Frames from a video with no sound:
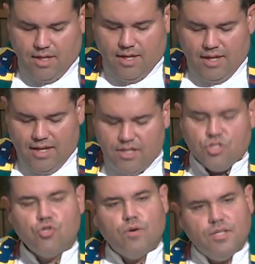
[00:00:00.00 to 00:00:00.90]
It
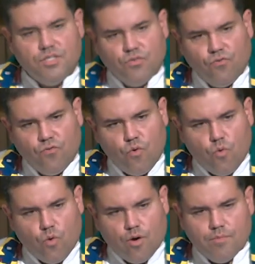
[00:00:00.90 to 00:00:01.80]

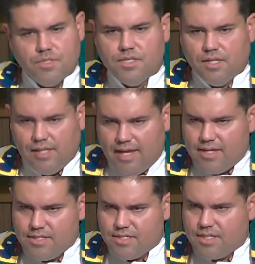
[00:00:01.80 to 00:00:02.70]
transformed the
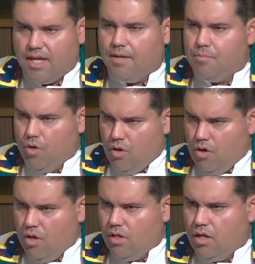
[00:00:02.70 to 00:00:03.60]
landscape
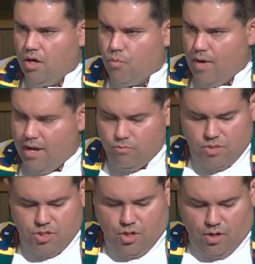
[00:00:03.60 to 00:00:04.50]
all around
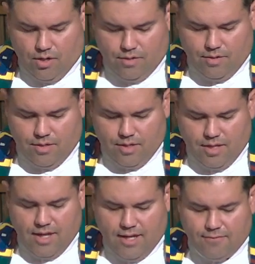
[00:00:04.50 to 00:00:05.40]
her.
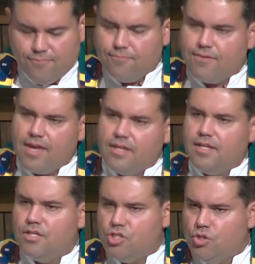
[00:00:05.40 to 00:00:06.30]
It fed
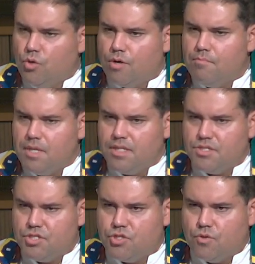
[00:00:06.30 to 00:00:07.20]
into her
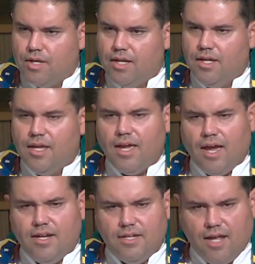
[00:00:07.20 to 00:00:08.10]
ministry and
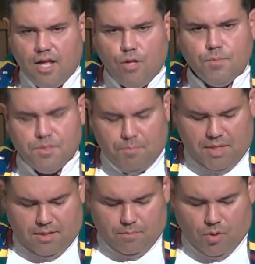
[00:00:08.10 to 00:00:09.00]
it helped
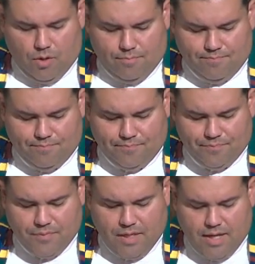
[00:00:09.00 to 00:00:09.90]
people.
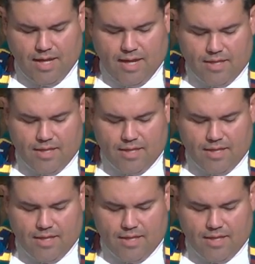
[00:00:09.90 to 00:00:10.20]
And